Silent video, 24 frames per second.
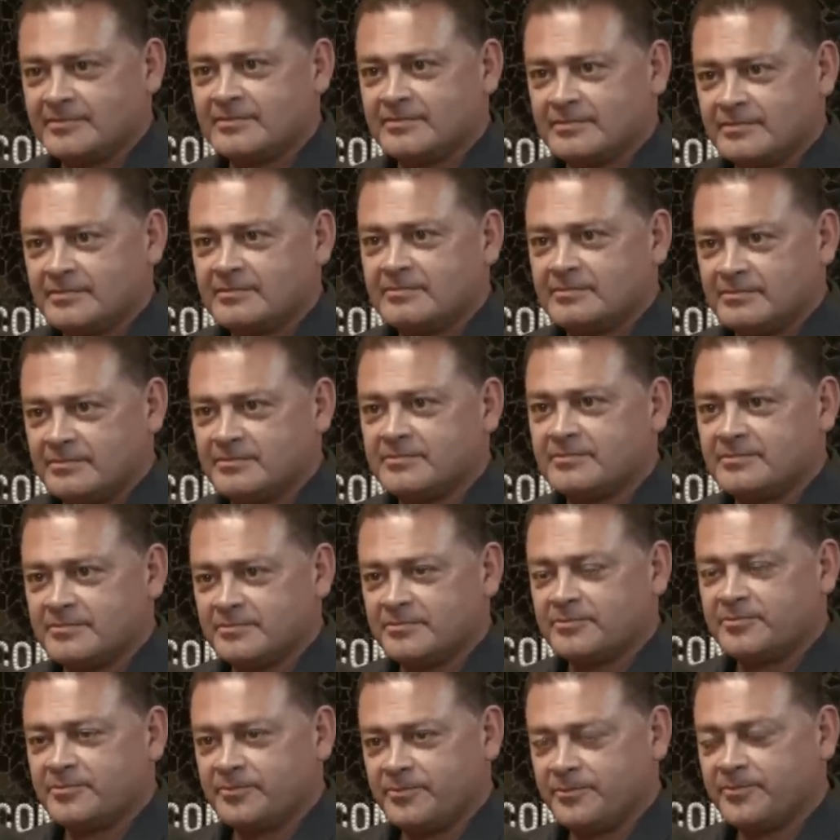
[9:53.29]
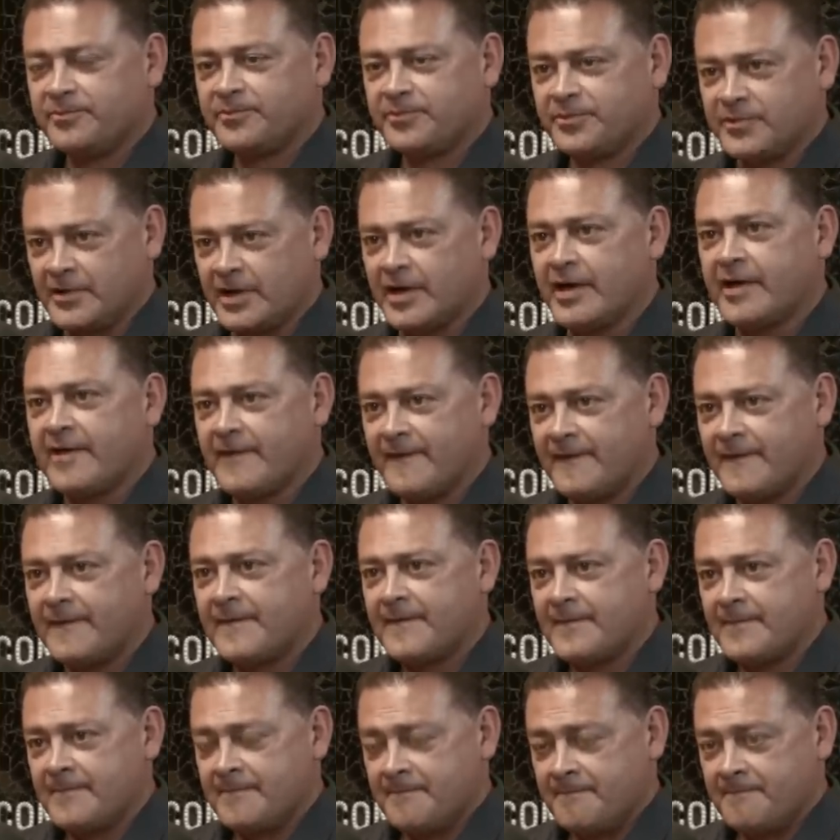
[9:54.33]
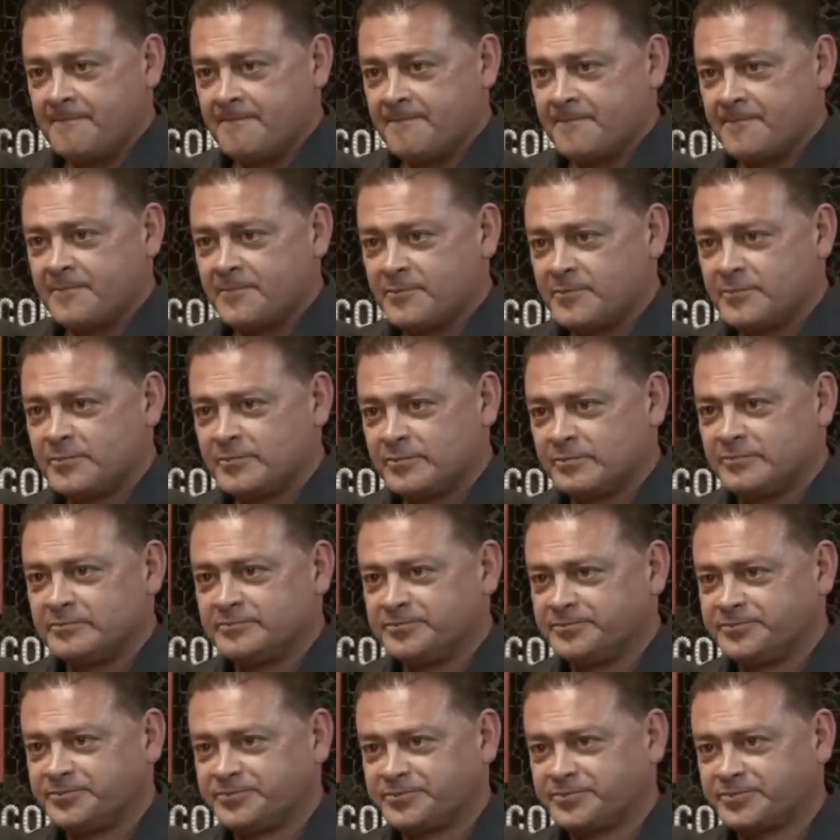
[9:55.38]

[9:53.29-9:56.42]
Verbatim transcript: Yeah, so you know, right? Yeah. And boxing is a